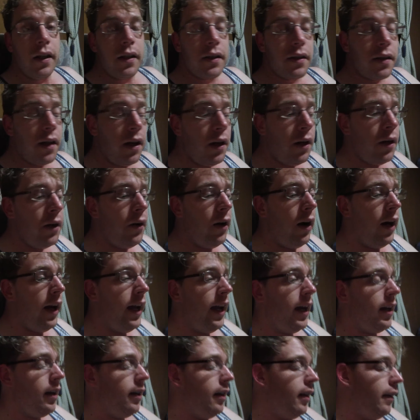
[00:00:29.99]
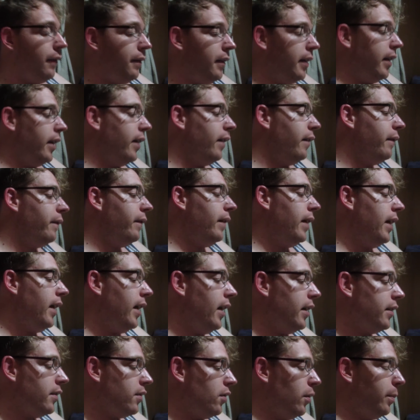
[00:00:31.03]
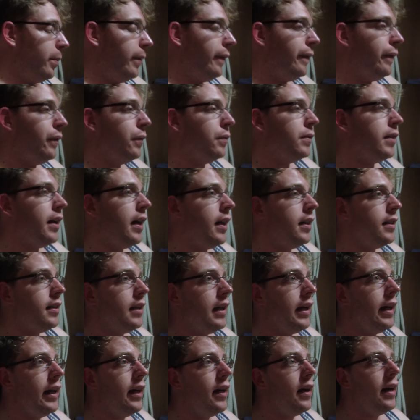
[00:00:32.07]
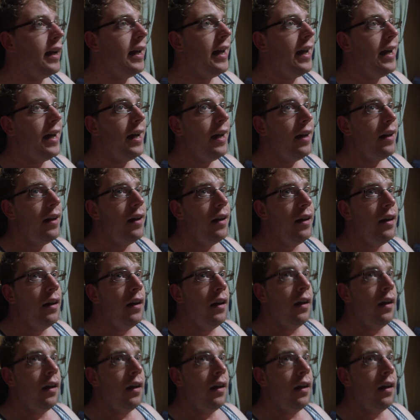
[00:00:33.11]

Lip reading: So I had a lovely, super full day today. I had